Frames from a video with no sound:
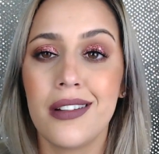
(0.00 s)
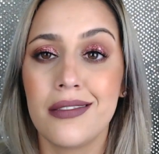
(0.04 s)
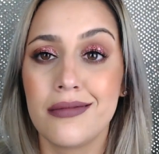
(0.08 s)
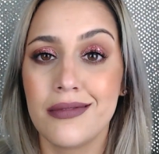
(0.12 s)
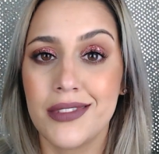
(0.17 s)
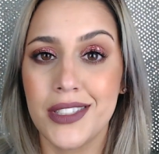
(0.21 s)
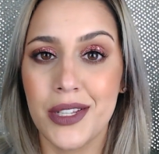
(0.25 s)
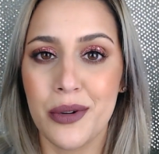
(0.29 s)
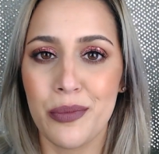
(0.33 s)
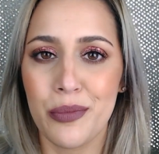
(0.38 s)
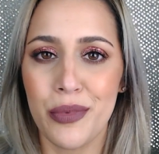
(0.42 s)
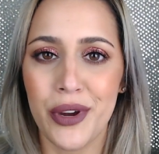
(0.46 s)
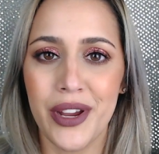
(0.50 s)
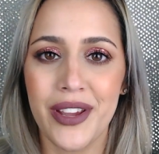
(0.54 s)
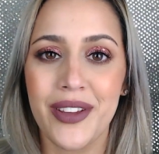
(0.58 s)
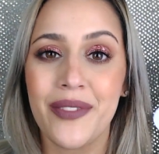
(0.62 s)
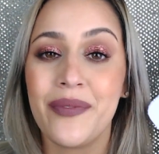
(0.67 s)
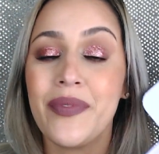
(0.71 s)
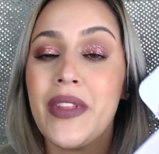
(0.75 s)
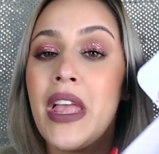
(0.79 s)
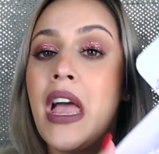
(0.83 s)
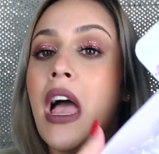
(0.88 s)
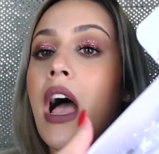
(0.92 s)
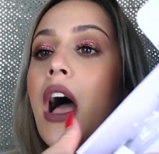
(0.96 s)
Didn't break.
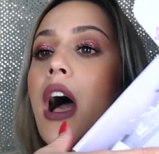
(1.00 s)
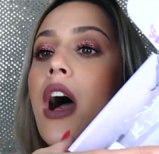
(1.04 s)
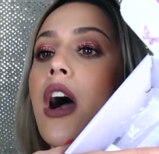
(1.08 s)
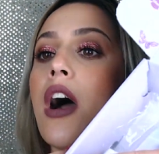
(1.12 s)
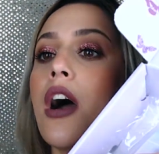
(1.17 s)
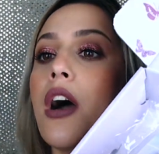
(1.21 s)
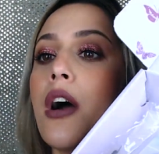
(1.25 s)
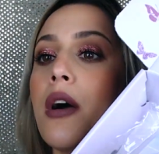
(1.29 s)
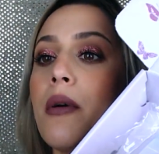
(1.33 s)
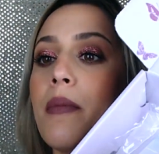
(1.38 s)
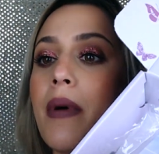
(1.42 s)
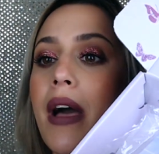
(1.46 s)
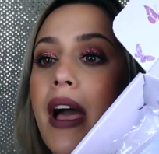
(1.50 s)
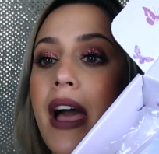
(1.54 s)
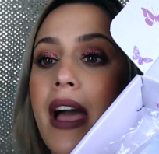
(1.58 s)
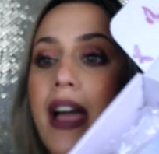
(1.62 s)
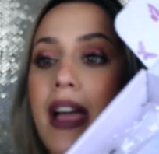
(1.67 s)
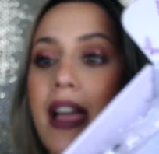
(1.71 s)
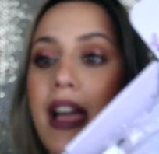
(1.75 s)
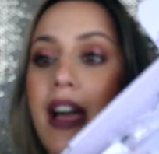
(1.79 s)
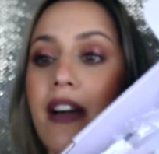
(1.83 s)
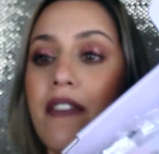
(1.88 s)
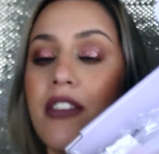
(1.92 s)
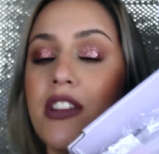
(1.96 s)

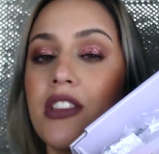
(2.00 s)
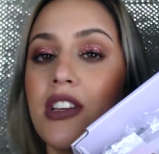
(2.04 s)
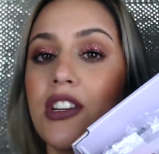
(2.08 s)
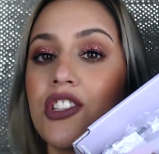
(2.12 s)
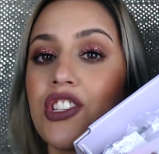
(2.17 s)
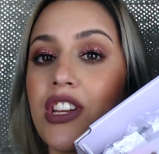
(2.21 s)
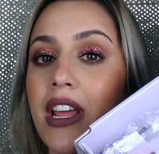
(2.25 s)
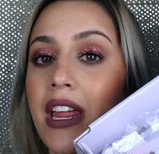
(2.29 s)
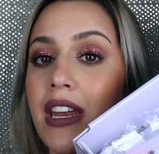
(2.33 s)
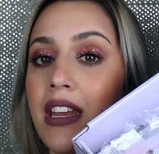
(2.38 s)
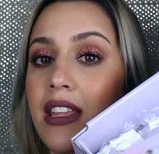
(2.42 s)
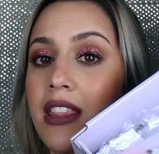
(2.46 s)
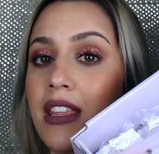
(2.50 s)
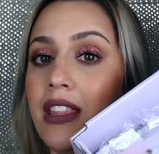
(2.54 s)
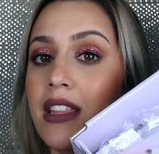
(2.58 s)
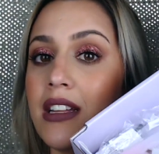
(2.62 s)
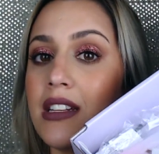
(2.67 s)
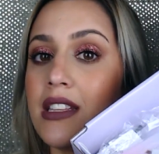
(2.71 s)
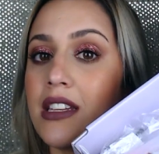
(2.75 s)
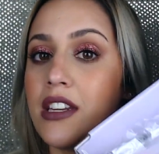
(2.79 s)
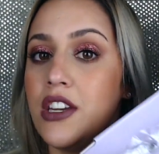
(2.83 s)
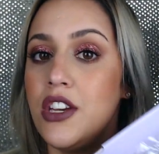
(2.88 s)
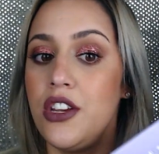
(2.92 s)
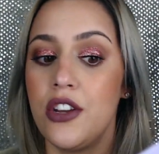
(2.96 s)
I haven't touched anything
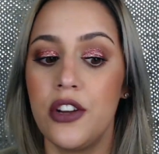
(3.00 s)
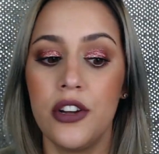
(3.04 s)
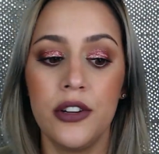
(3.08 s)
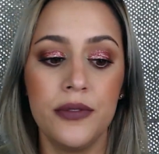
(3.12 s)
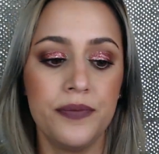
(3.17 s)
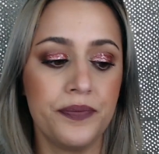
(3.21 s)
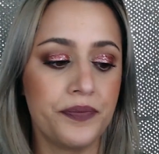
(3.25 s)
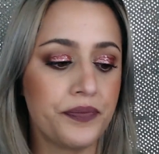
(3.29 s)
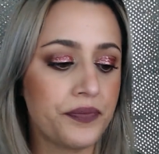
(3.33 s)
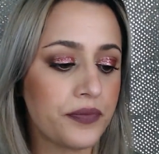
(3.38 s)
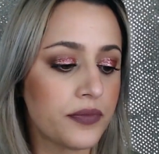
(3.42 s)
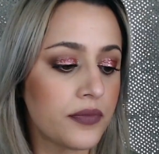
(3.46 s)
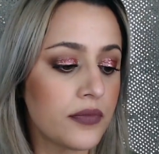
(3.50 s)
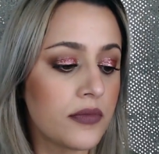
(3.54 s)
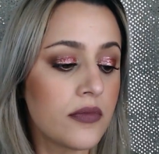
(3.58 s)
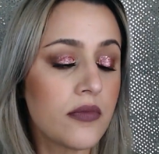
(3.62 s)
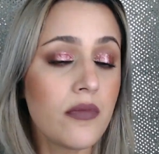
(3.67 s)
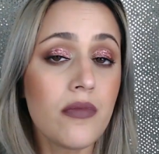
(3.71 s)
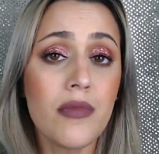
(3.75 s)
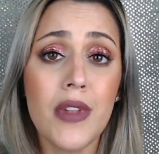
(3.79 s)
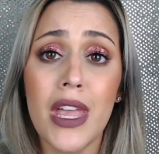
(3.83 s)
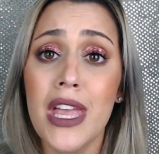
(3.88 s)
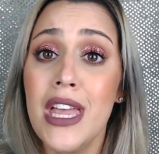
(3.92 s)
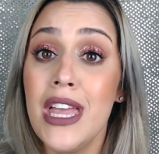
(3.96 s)
that's in here.
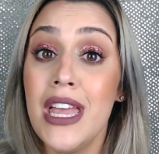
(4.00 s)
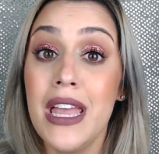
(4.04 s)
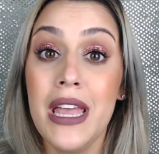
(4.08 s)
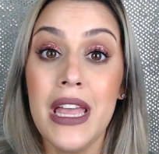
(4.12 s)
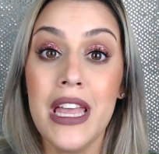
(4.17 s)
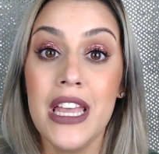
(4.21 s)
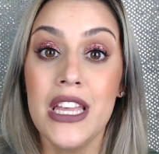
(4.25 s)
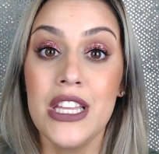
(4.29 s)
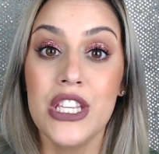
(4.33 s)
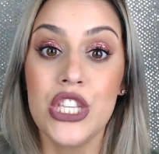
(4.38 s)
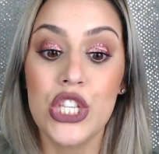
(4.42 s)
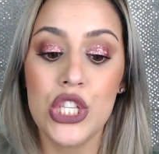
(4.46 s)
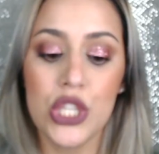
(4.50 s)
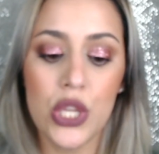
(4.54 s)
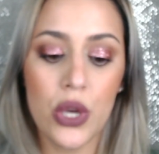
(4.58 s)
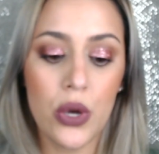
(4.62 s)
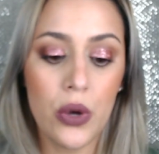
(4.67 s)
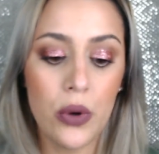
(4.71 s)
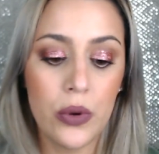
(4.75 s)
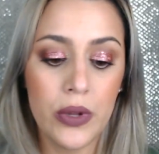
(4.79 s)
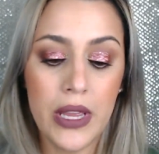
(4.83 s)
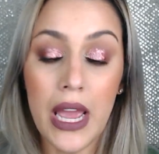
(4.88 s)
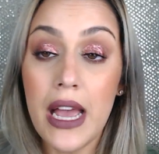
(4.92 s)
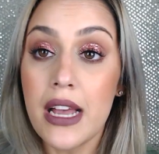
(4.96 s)

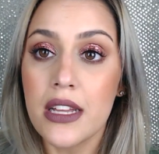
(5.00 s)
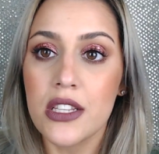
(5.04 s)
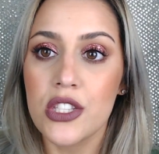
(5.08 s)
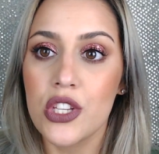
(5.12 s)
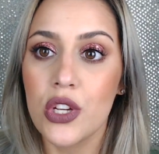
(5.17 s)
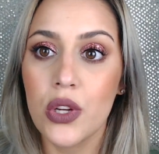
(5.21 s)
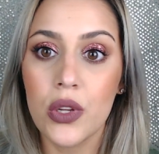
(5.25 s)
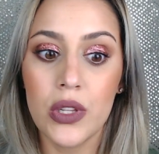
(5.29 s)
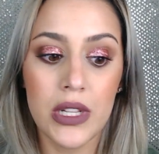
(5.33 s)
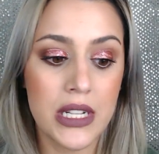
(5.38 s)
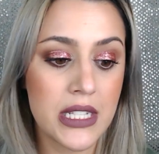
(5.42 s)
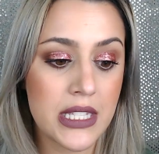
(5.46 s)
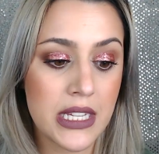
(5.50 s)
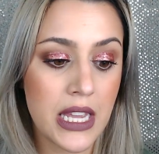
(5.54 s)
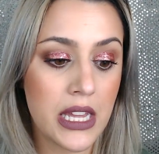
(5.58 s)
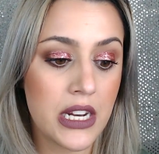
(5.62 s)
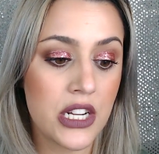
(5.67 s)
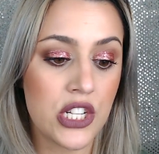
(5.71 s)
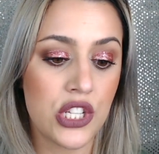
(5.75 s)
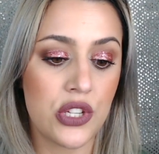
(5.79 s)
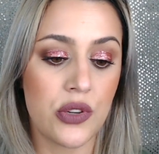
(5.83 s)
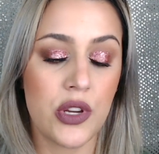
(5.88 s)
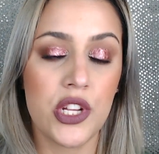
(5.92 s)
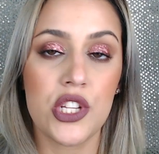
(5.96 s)
So yeah, so let's get
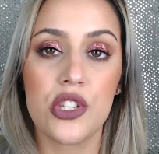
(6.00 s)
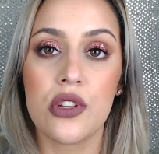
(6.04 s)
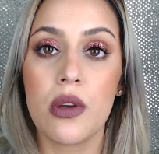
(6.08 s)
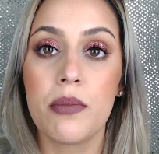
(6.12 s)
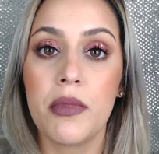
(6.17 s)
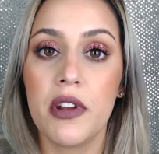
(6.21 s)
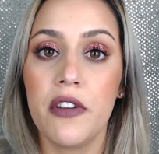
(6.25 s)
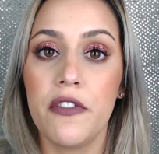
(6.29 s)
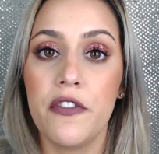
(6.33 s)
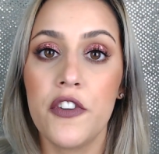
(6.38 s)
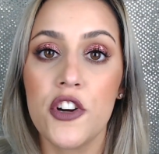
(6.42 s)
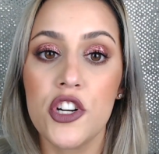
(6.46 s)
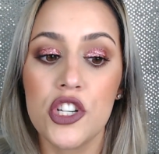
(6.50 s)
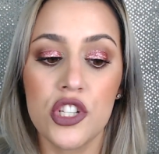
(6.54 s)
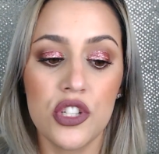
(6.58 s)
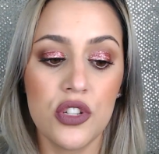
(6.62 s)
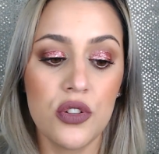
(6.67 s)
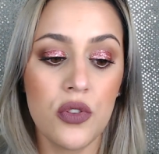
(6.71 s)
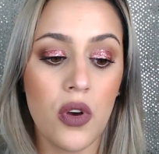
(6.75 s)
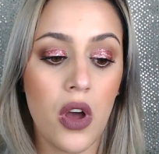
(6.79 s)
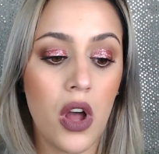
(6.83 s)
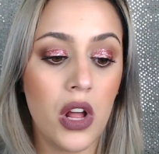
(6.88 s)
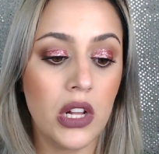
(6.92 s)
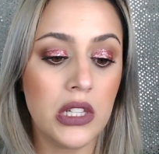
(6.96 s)
into it. So I'm going to first
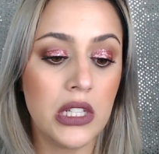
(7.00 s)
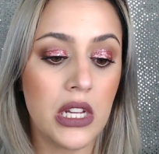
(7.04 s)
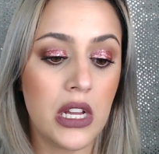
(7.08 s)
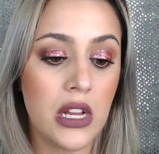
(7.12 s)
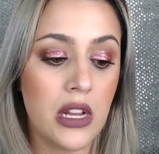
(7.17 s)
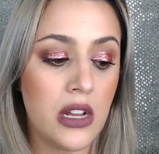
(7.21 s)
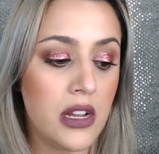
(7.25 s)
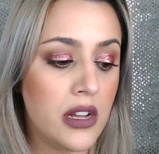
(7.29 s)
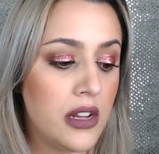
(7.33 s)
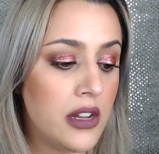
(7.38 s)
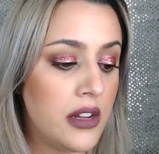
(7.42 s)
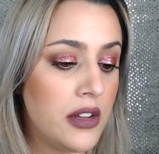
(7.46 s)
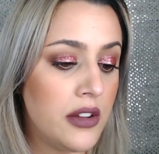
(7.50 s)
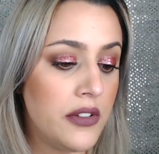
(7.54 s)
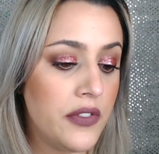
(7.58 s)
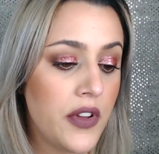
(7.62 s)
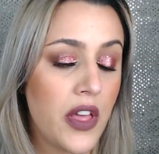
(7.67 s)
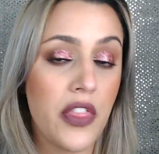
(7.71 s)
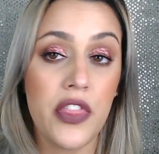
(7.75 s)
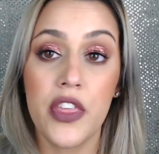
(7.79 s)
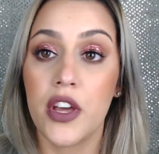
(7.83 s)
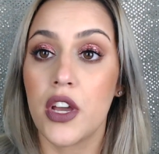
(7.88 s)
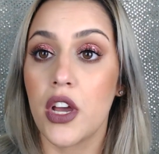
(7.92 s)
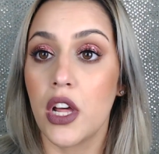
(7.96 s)
do all of
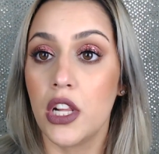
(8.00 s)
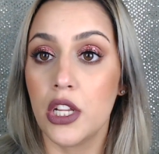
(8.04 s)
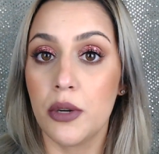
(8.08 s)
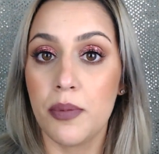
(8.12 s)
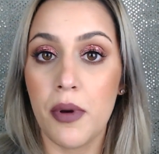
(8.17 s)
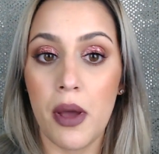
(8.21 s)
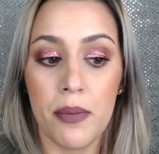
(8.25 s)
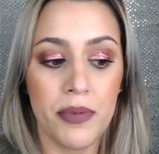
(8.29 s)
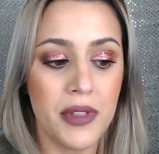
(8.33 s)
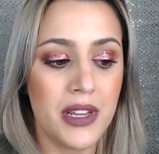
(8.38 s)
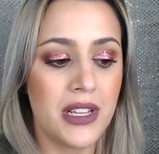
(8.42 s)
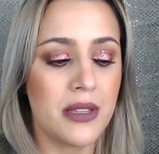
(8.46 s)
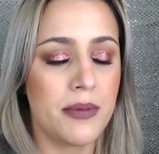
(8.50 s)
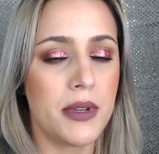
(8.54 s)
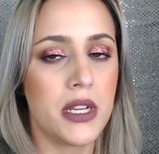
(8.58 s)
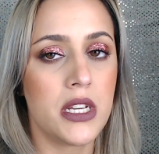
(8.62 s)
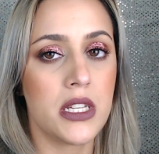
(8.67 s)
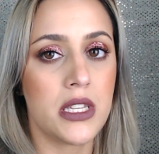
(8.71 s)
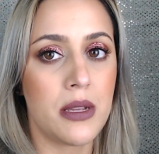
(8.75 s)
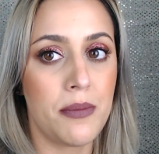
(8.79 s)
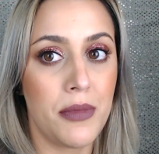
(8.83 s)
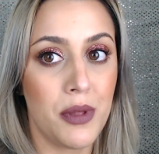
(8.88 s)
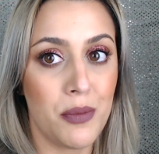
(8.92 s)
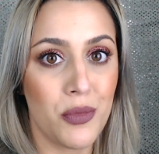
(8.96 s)
the Colourpop things
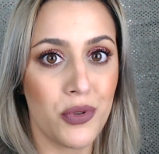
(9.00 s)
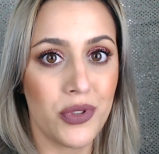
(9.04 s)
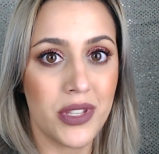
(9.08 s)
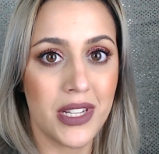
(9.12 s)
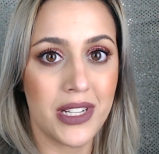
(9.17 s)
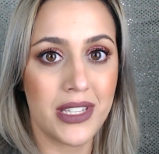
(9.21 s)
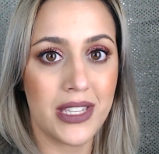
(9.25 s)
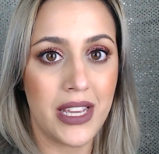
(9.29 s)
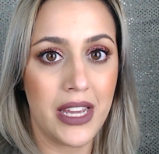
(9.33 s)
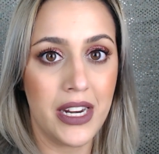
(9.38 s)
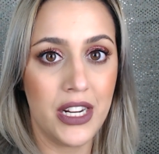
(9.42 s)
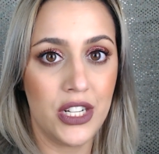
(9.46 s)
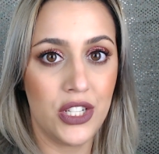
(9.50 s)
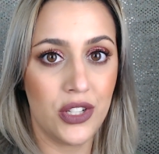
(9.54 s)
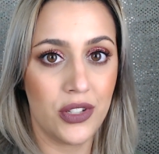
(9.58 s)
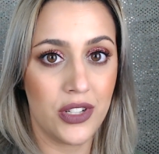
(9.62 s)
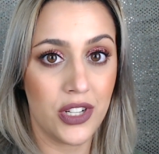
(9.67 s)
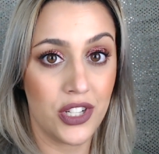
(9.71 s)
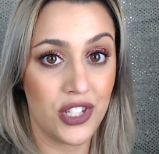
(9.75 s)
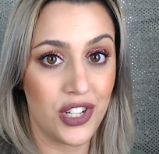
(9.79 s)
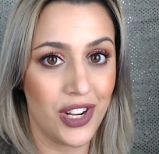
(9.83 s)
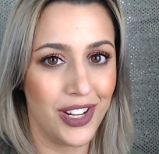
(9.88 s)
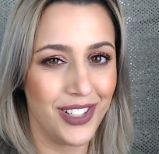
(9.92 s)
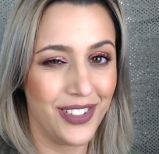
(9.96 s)
because I'm the most excited to
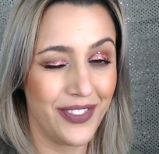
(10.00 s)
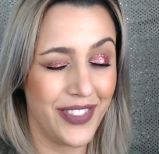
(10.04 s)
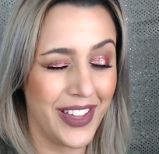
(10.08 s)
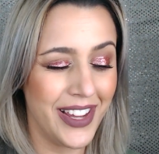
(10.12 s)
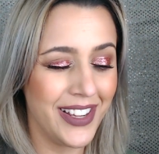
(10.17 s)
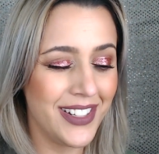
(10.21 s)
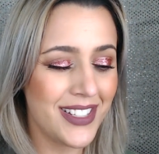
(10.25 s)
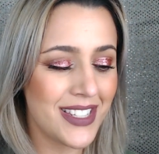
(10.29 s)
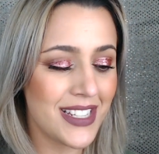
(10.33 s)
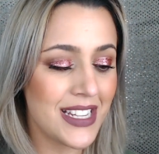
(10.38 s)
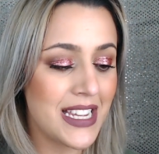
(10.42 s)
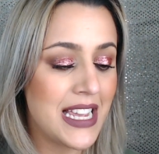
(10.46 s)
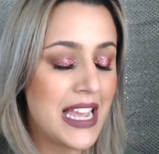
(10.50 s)
touch all of that.